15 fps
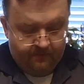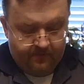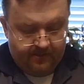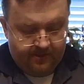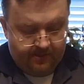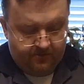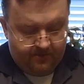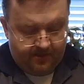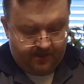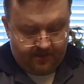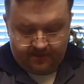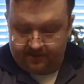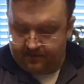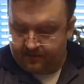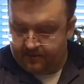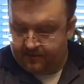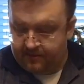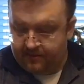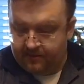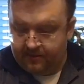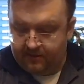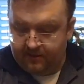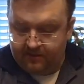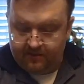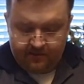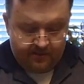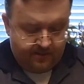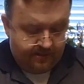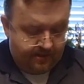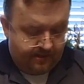We're going to go ahead
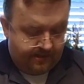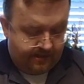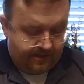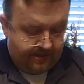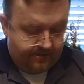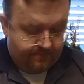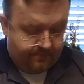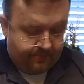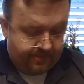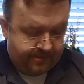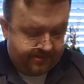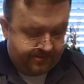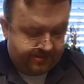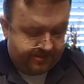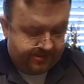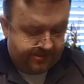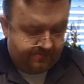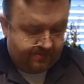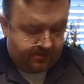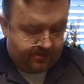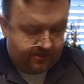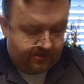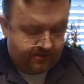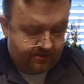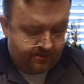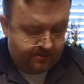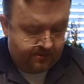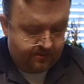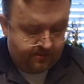and place the SIM card